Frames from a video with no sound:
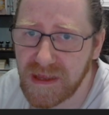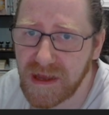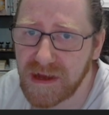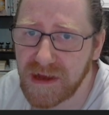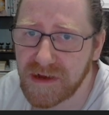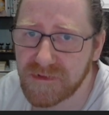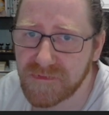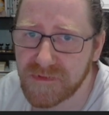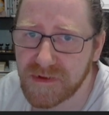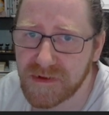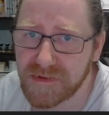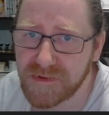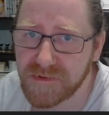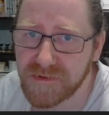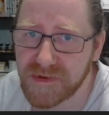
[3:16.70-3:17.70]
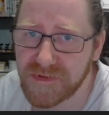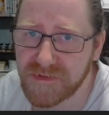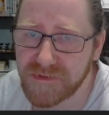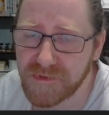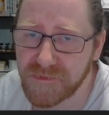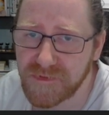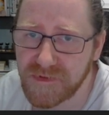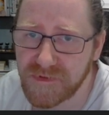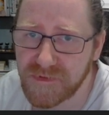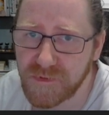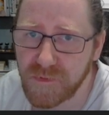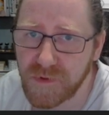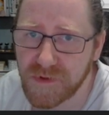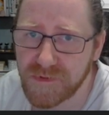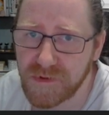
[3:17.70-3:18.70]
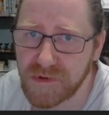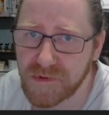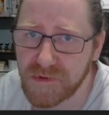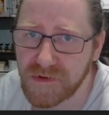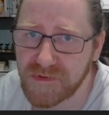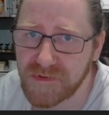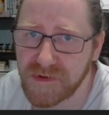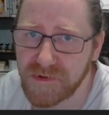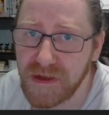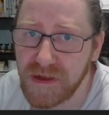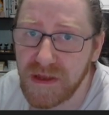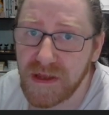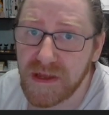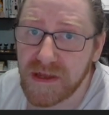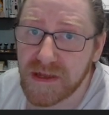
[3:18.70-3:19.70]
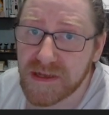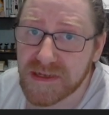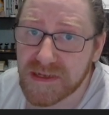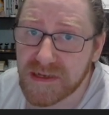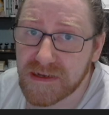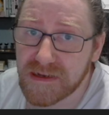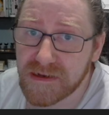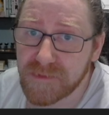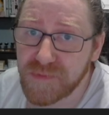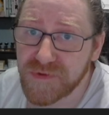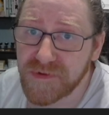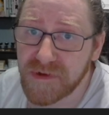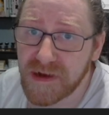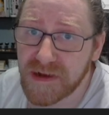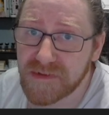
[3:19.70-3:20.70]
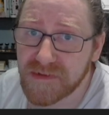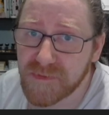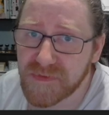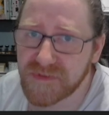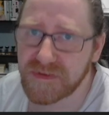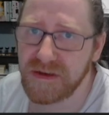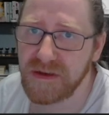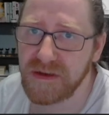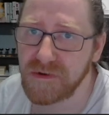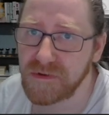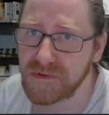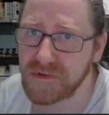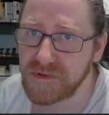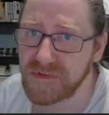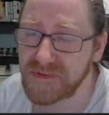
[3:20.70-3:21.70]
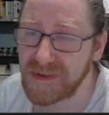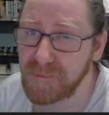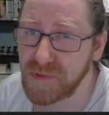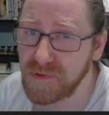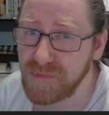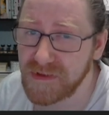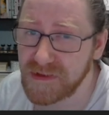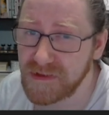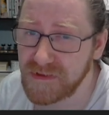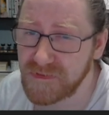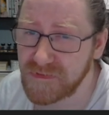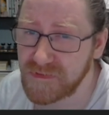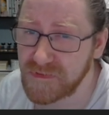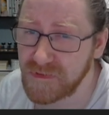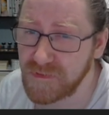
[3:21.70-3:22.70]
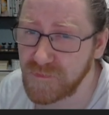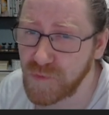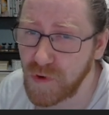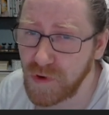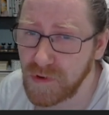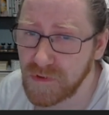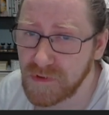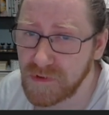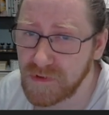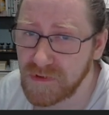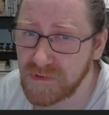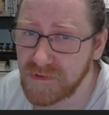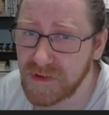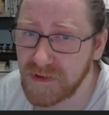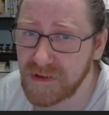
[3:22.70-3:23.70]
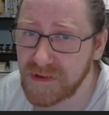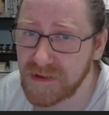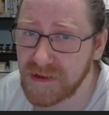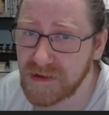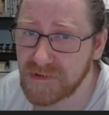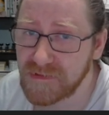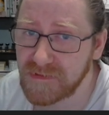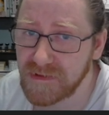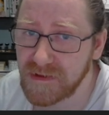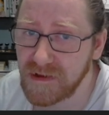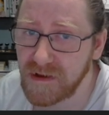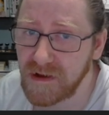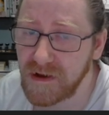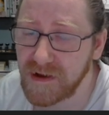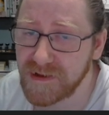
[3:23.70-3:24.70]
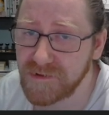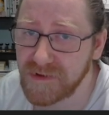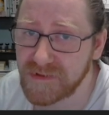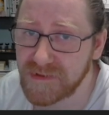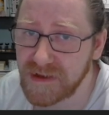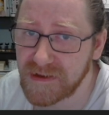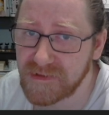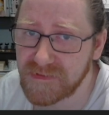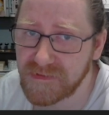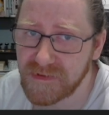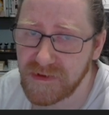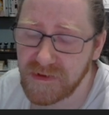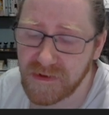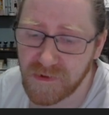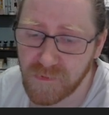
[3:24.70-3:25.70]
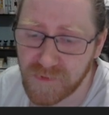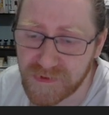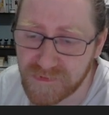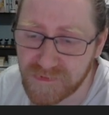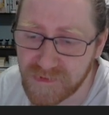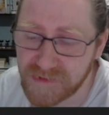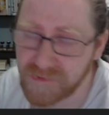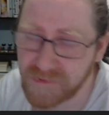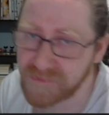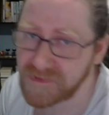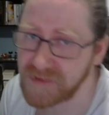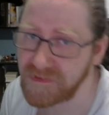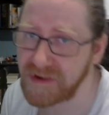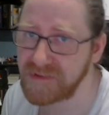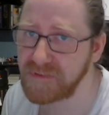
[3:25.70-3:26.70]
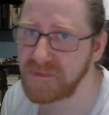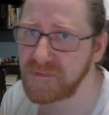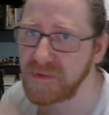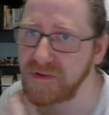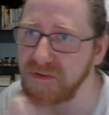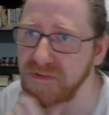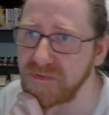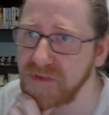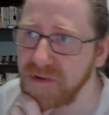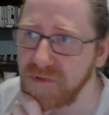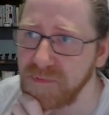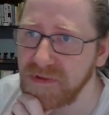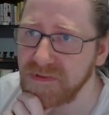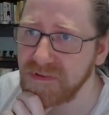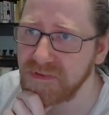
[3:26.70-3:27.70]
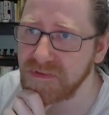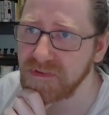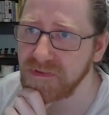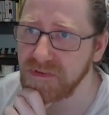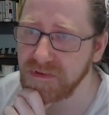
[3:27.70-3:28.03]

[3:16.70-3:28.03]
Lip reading: have the rest of the squad unlocked here. Putting items on Skiploom is wrong. They get higher attacks when they don't have items because of acrobatics.